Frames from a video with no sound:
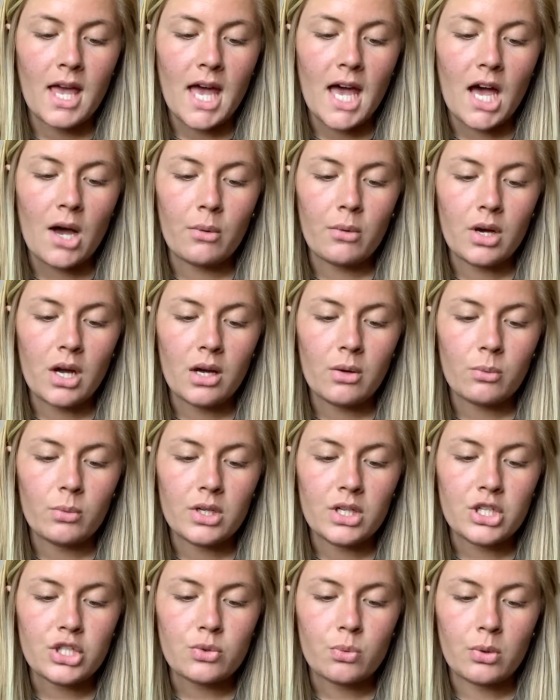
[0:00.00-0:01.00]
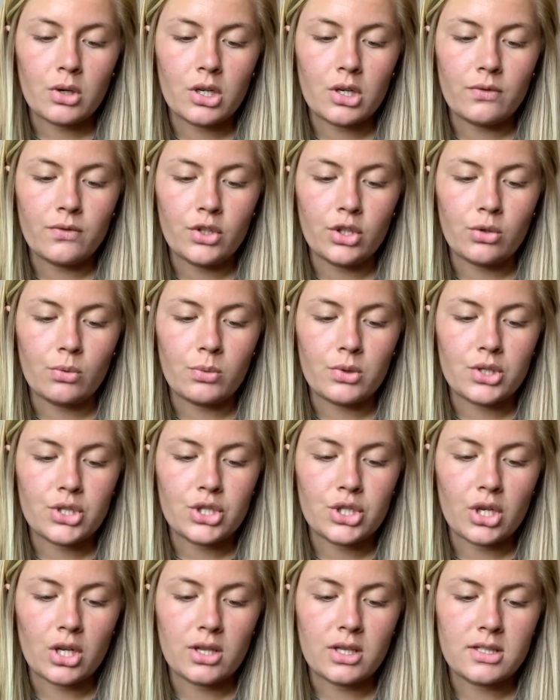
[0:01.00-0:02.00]
How I wish one of you would
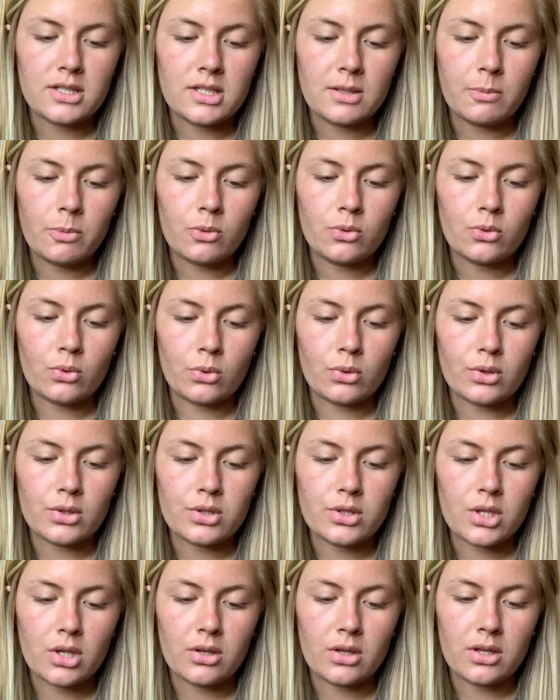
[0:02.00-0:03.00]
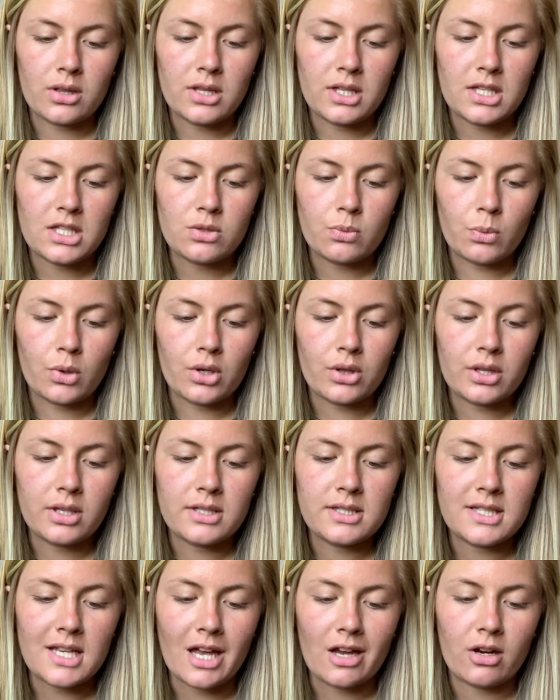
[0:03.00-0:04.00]
shut the temple doors so that these
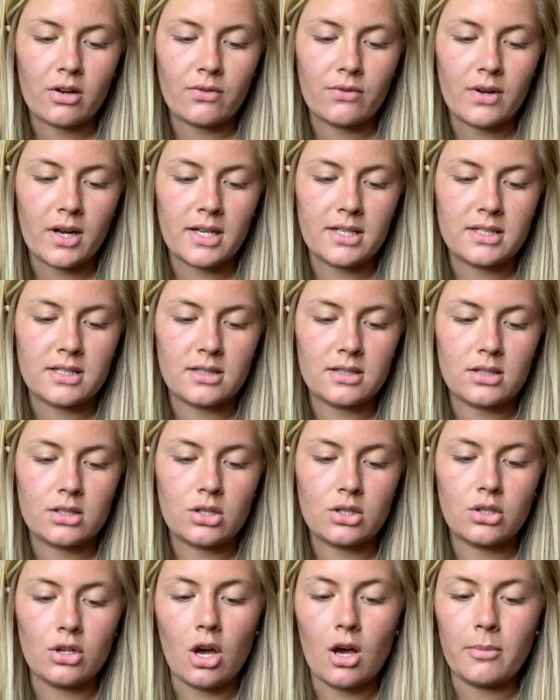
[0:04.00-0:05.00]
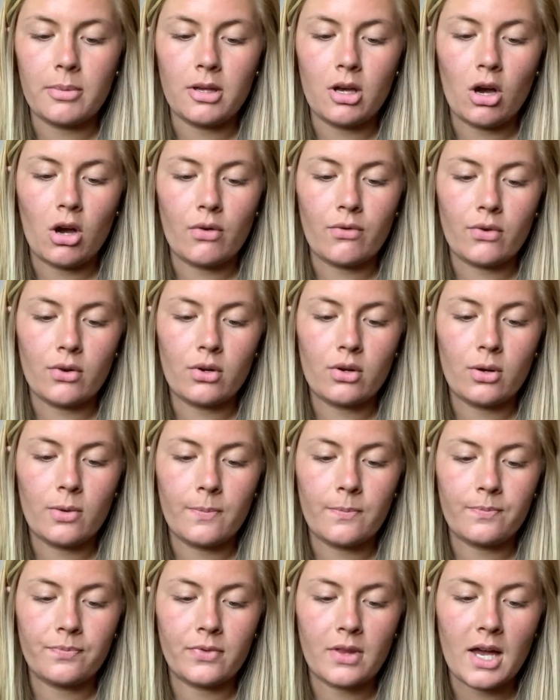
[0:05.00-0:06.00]
worthless sacrifices could not be offered.
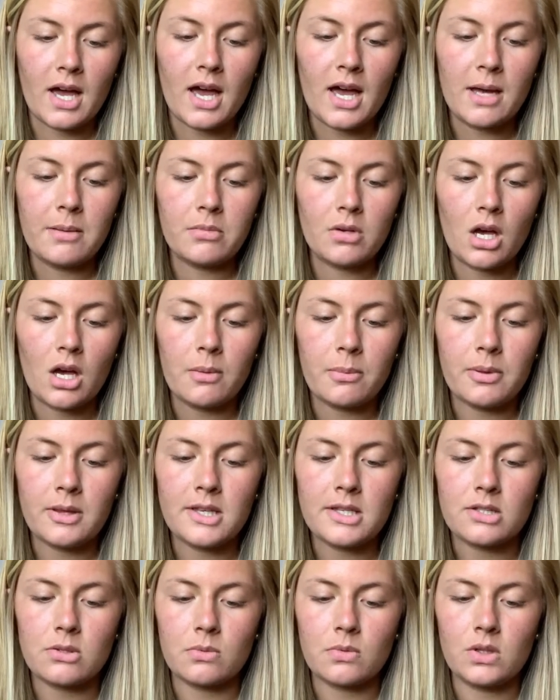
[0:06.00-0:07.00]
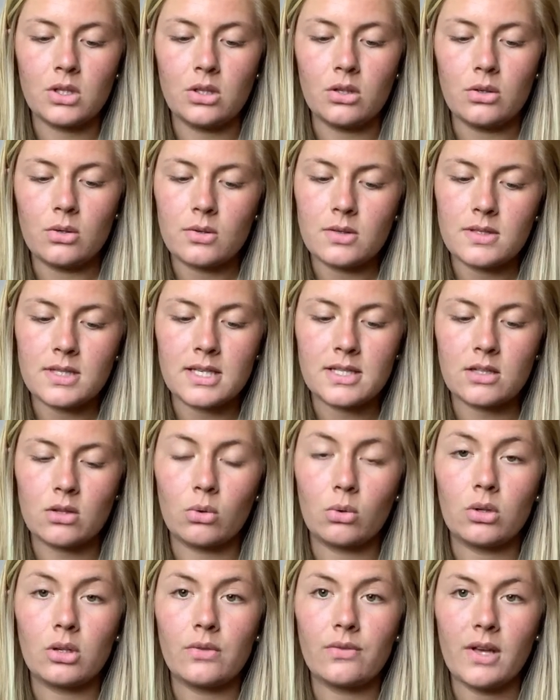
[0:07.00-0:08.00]
I am not pleased with you, says the
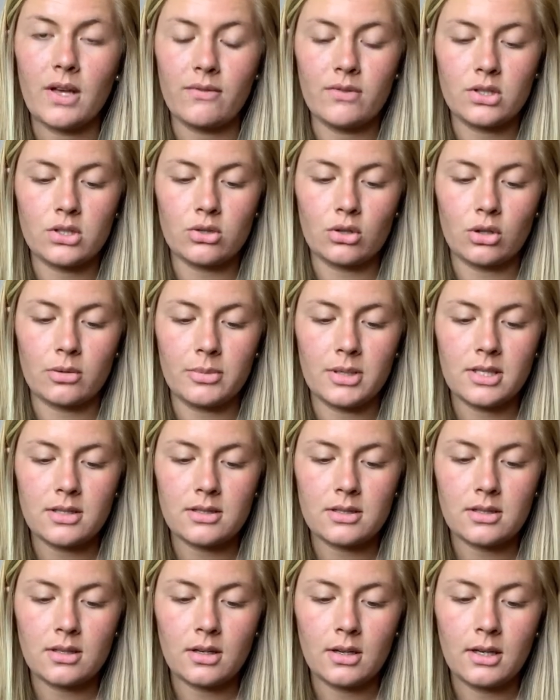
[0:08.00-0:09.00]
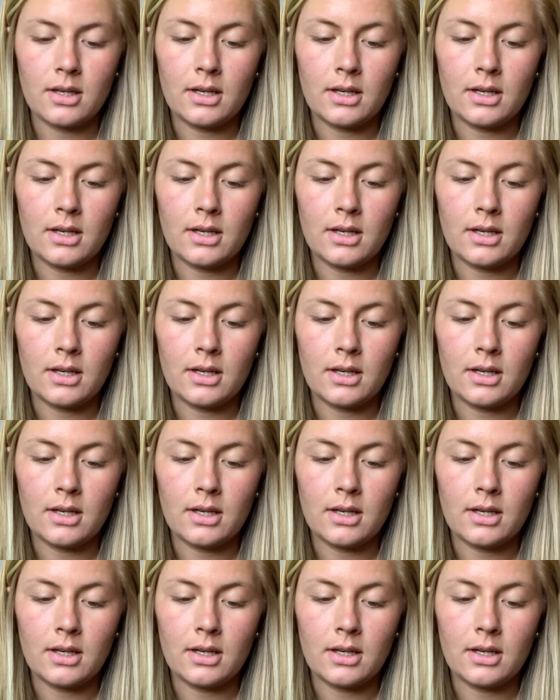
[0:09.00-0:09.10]
Lord of heaven's armies,